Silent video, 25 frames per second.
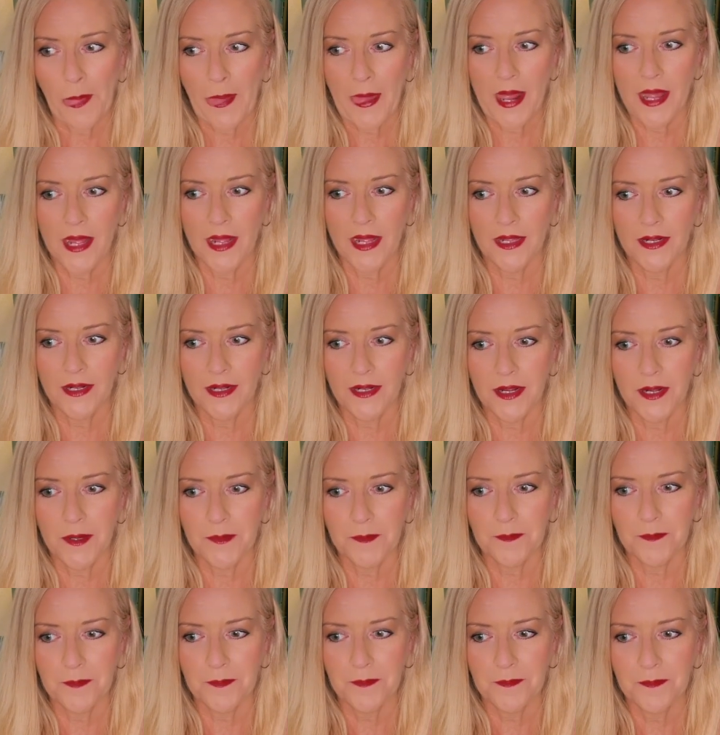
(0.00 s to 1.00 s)

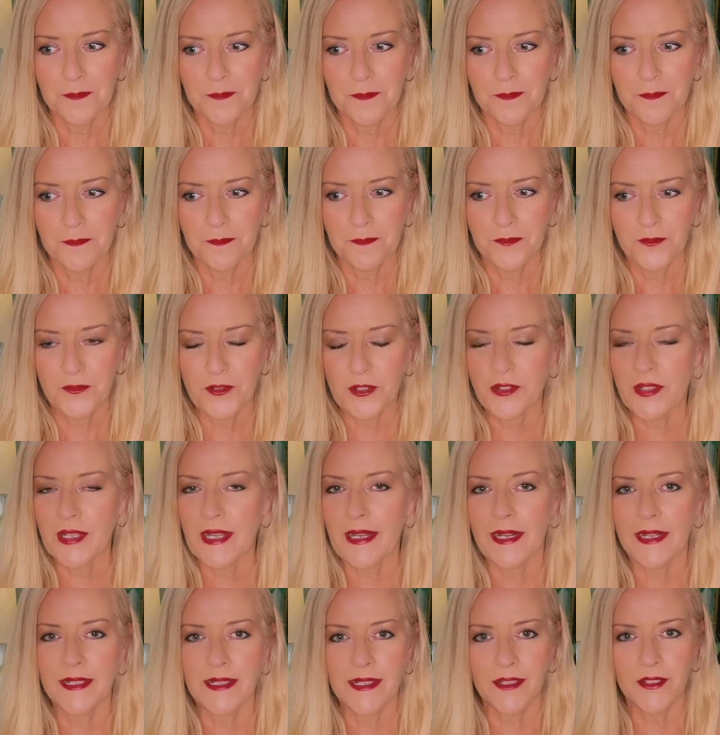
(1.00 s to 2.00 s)
And just
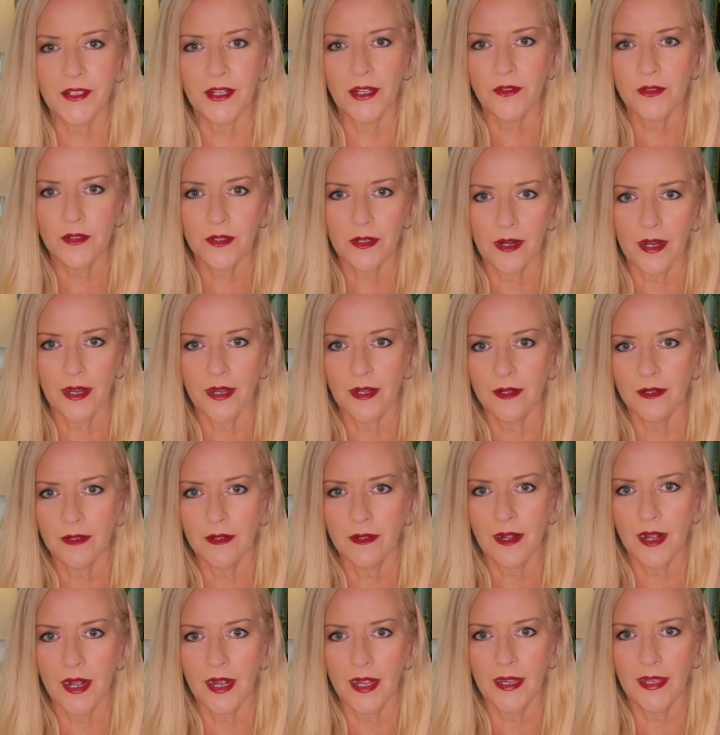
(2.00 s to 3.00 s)
like I said yesterday,
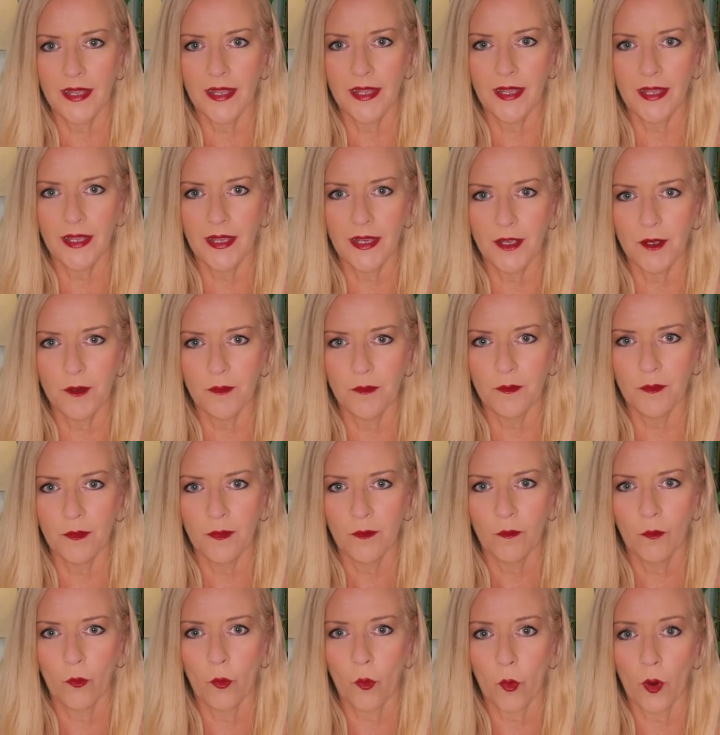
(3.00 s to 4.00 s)
I am
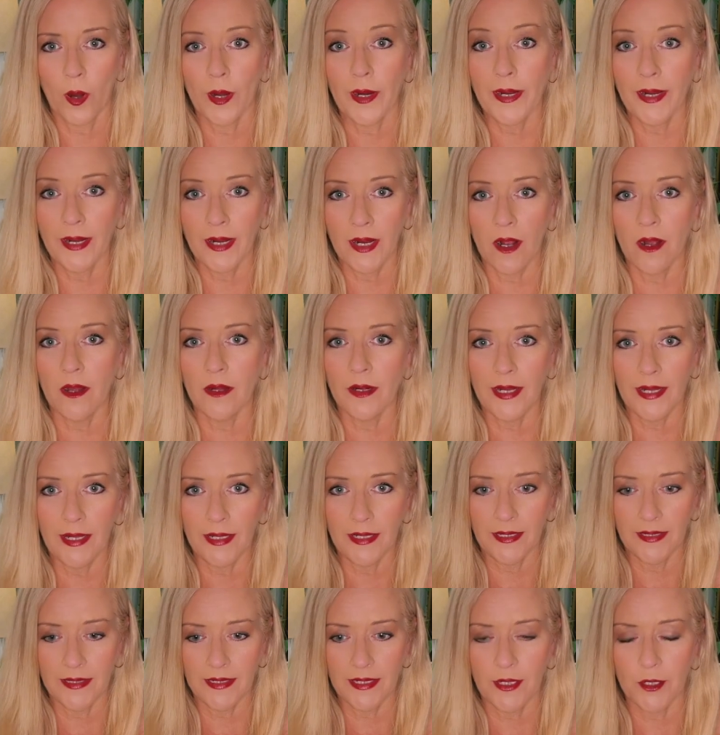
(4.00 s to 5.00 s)
working on an
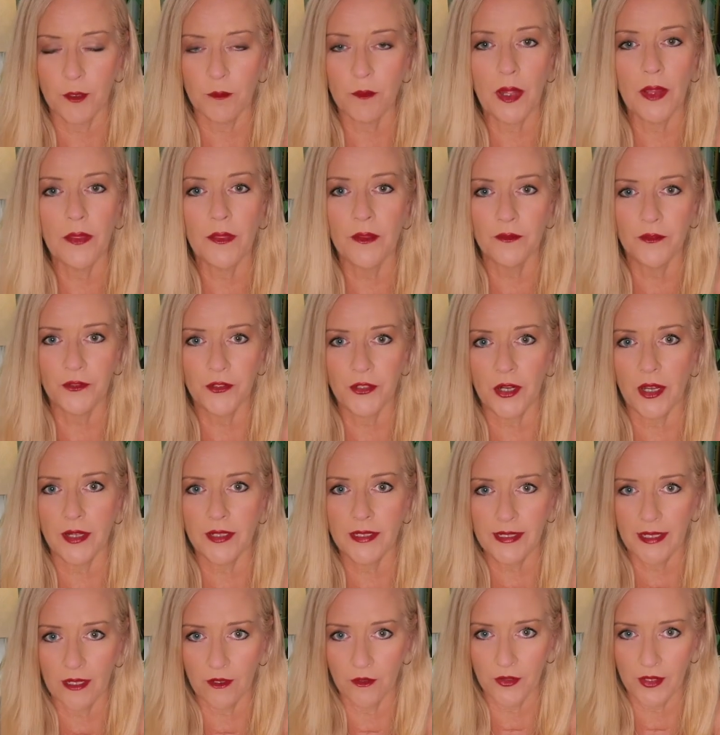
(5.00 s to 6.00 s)
entire month of
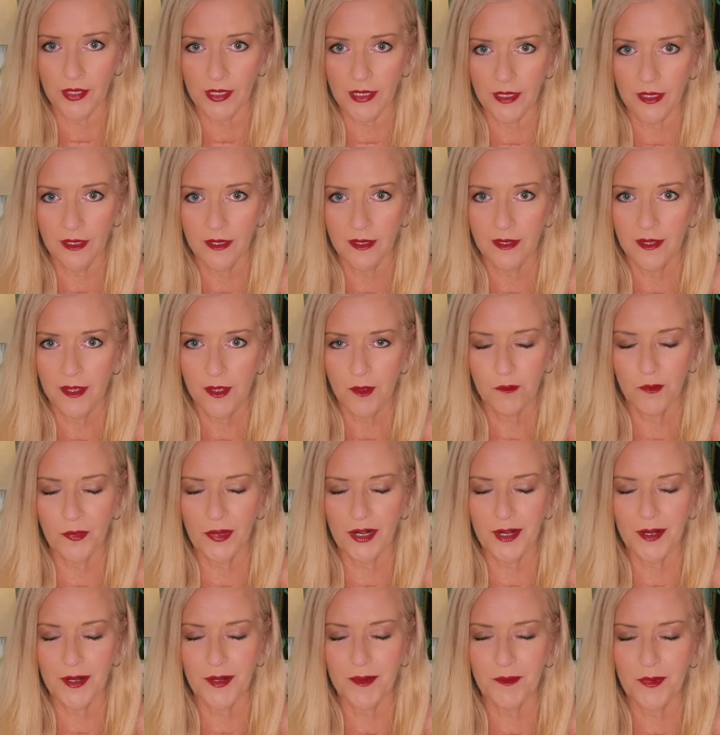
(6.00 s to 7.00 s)
just healthy, but
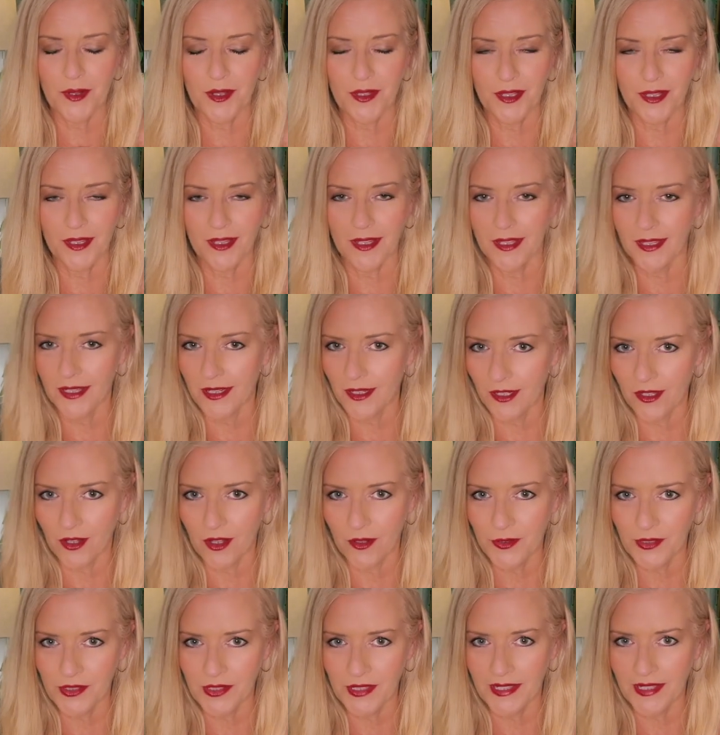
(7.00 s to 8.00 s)
I'm a little
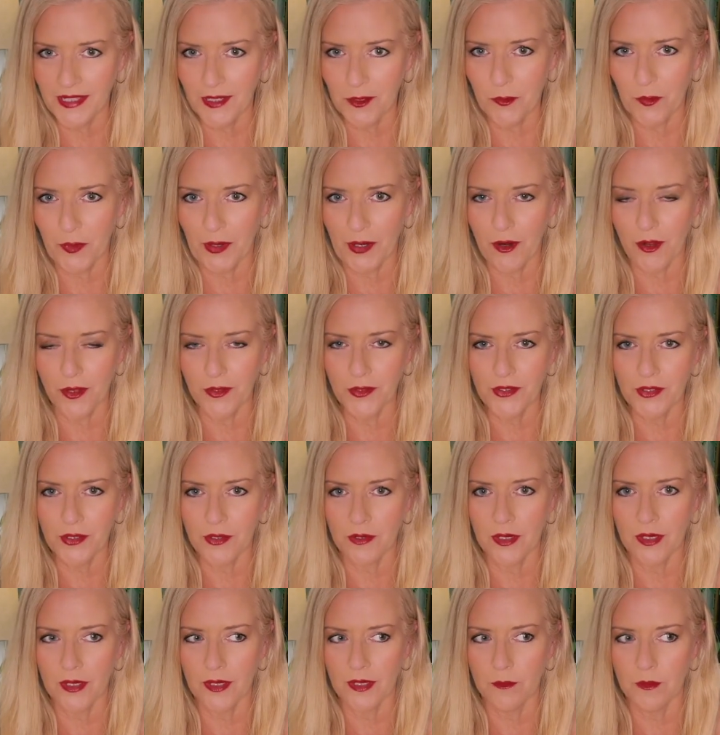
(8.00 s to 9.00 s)
OCD where also
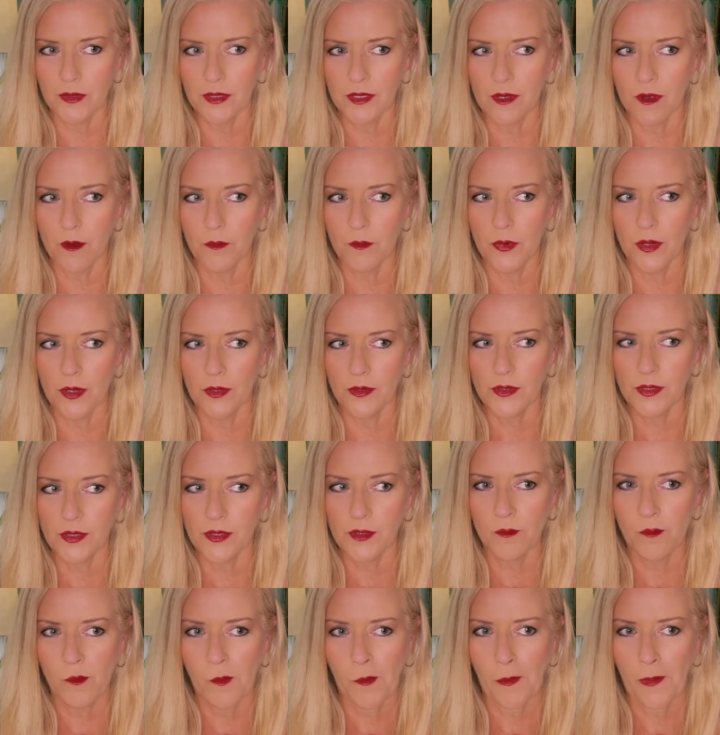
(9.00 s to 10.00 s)
I was
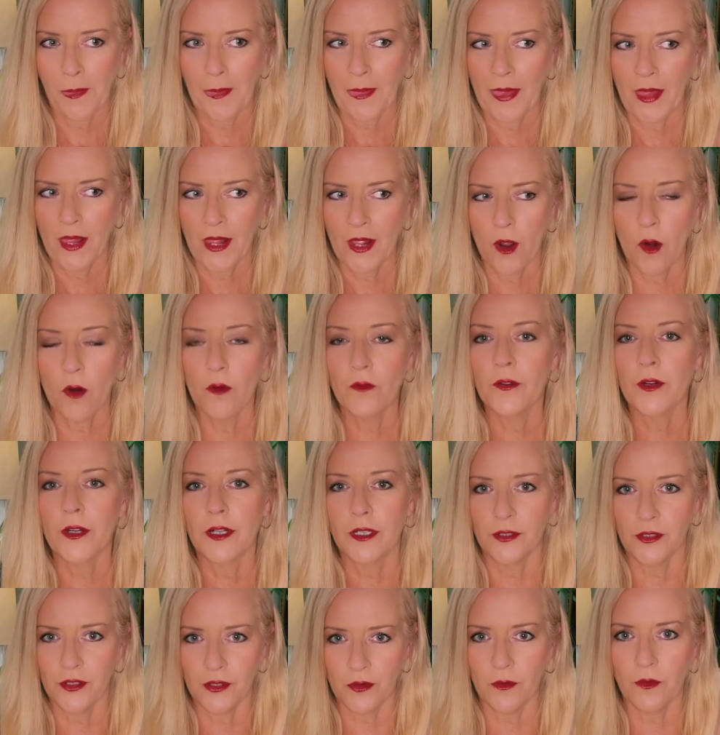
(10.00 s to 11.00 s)
almost over
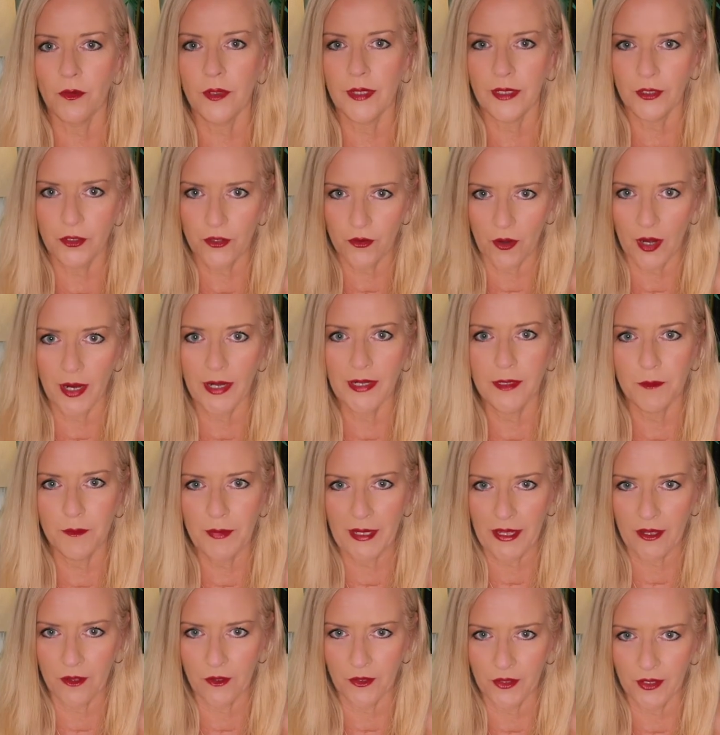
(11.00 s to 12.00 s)
controlling trying to
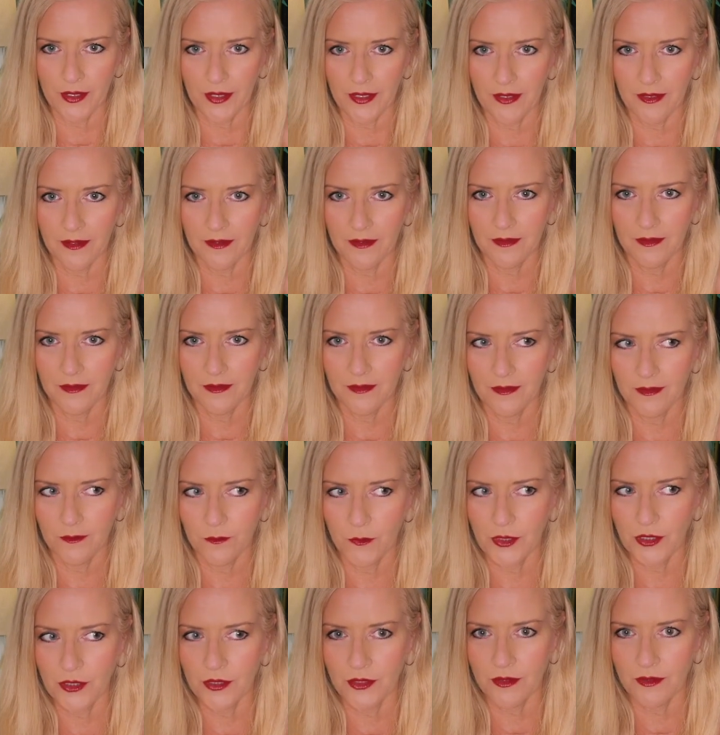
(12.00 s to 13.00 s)
be healthy,
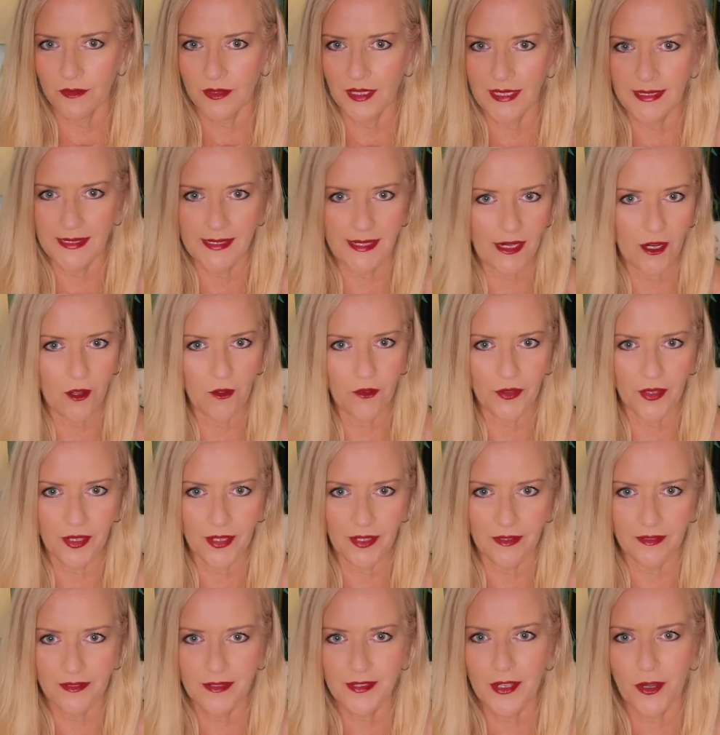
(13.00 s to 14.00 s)
which isn't healthy.
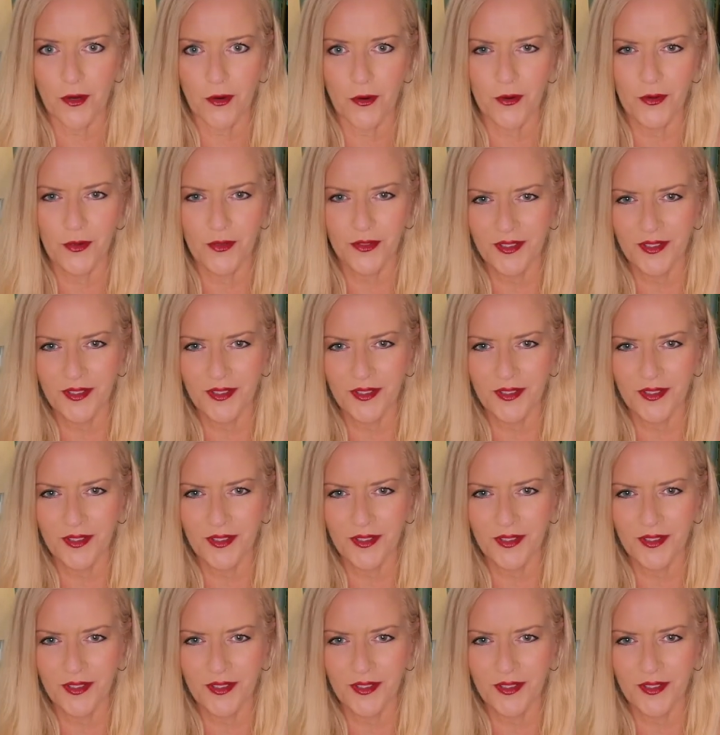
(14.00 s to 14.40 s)
So